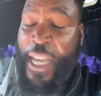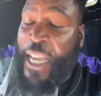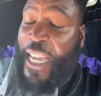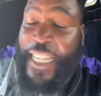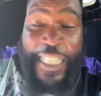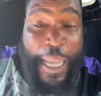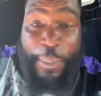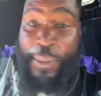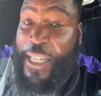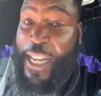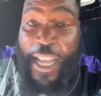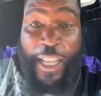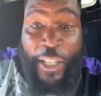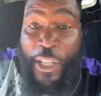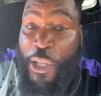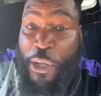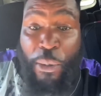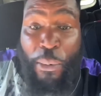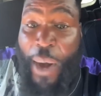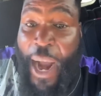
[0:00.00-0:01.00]
Because I'm
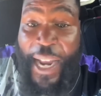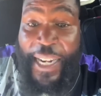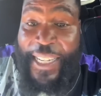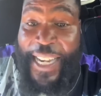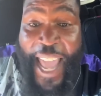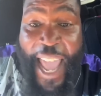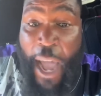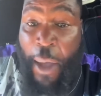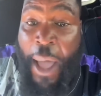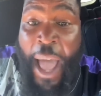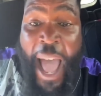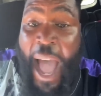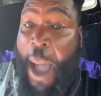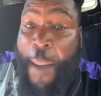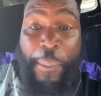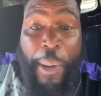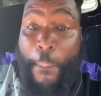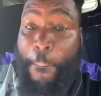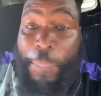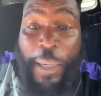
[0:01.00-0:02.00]
telling you right now,
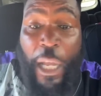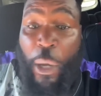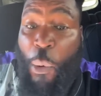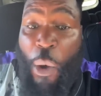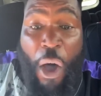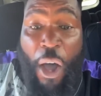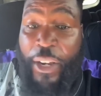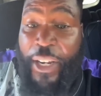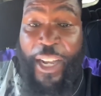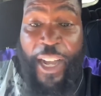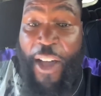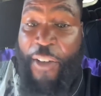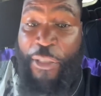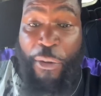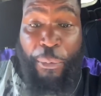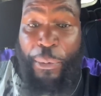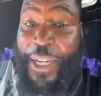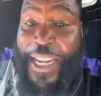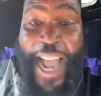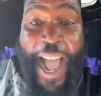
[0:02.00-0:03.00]
I'm going to blow all the
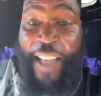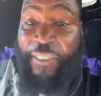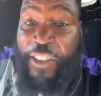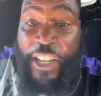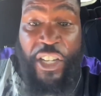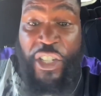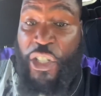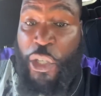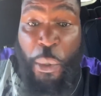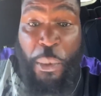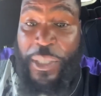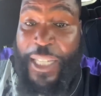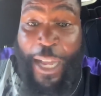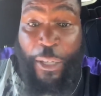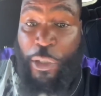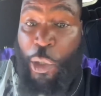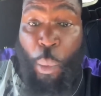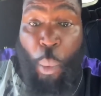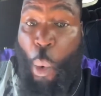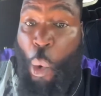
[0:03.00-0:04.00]
other reality
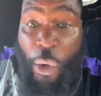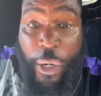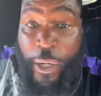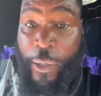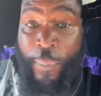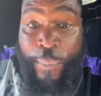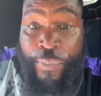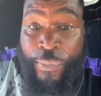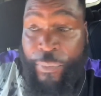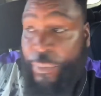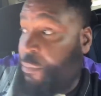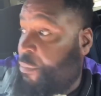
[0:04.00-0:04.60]
shows out the water.